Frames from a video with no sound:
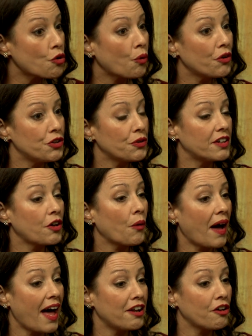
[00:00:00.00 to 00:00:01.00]
or you can go
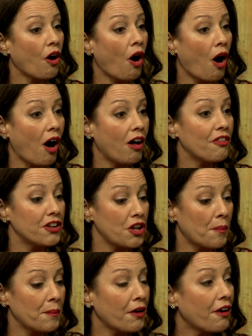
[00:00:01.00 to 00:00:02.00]
ahead and call the
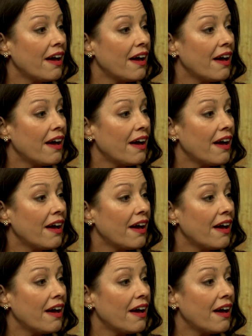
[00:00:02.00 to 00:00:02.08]
number.